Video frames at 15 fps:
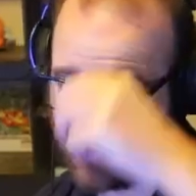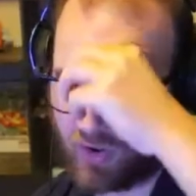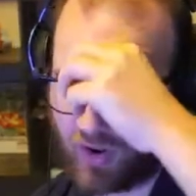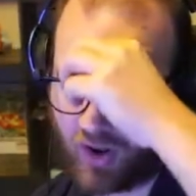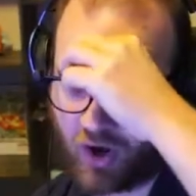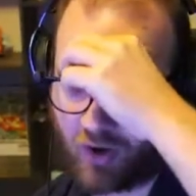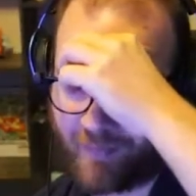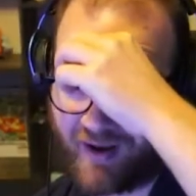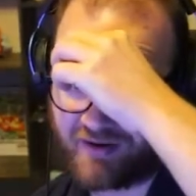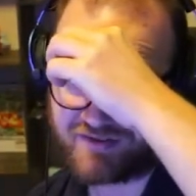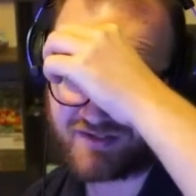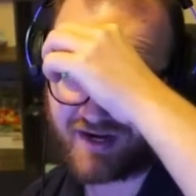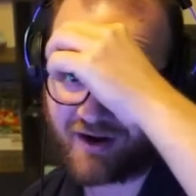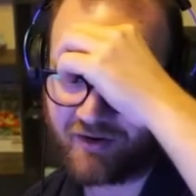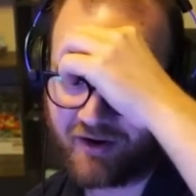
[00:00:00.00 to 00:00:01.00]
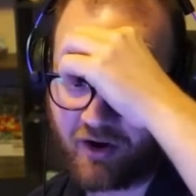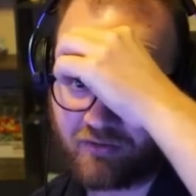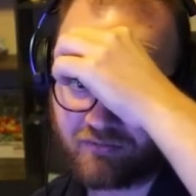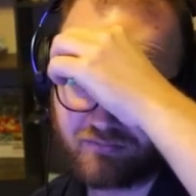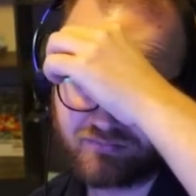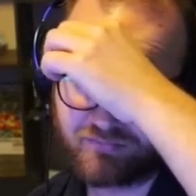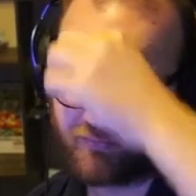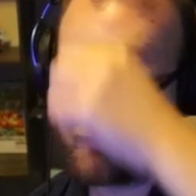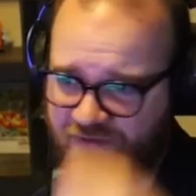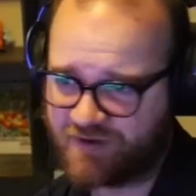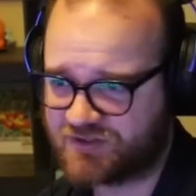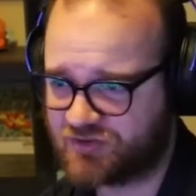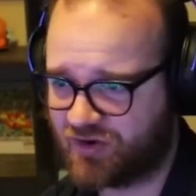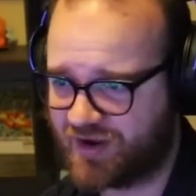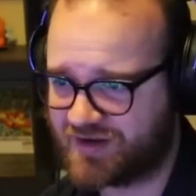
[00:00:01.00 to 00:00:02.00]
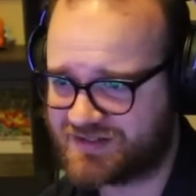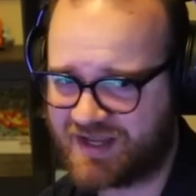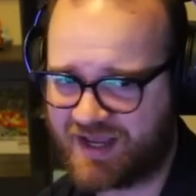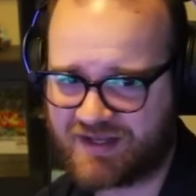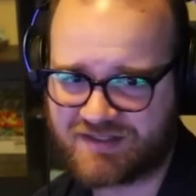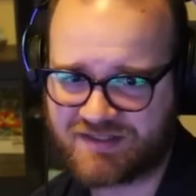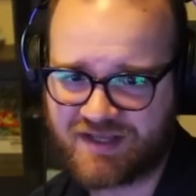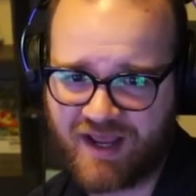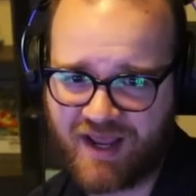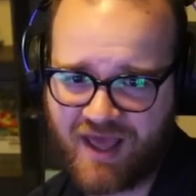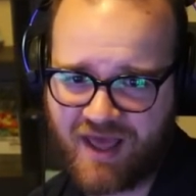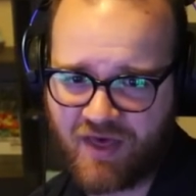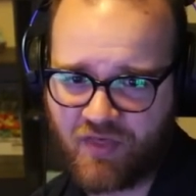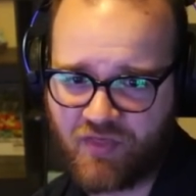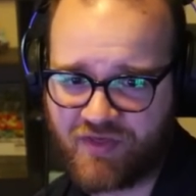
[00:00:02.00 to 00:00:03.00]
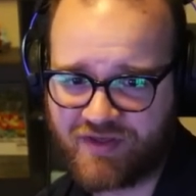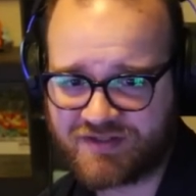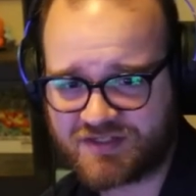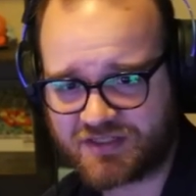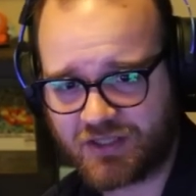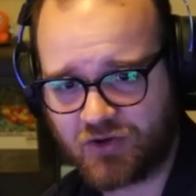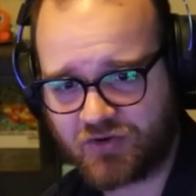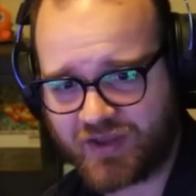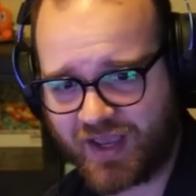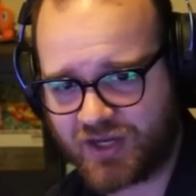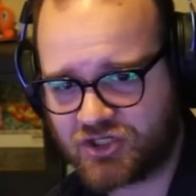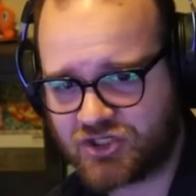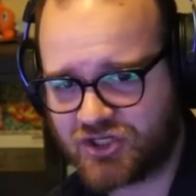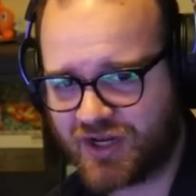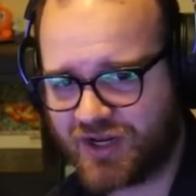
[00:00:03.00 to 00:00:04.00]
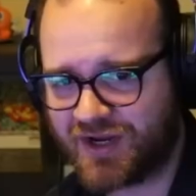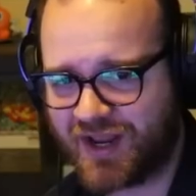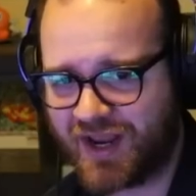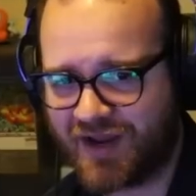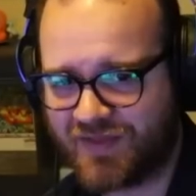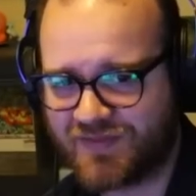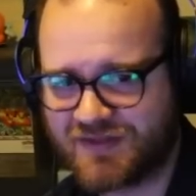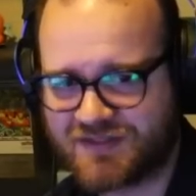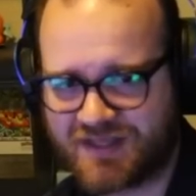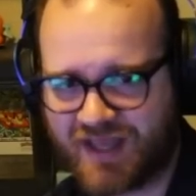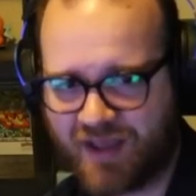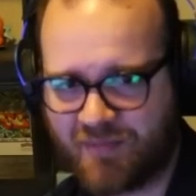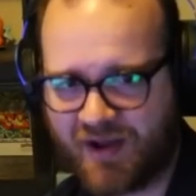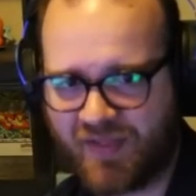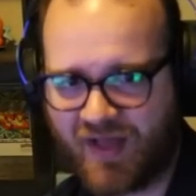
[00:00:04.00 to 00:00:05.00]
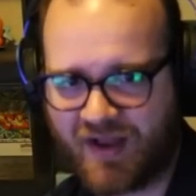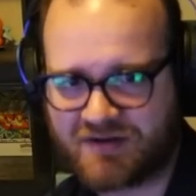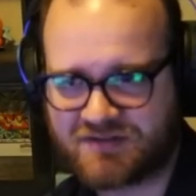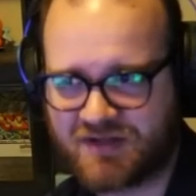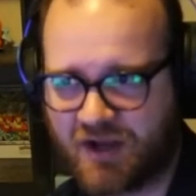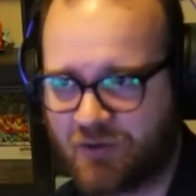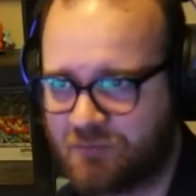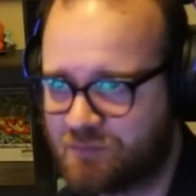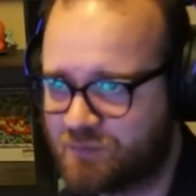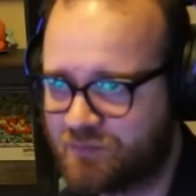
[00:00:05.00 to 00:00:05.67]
They're bouncing out here. Professor X has this location and this game on lockdown.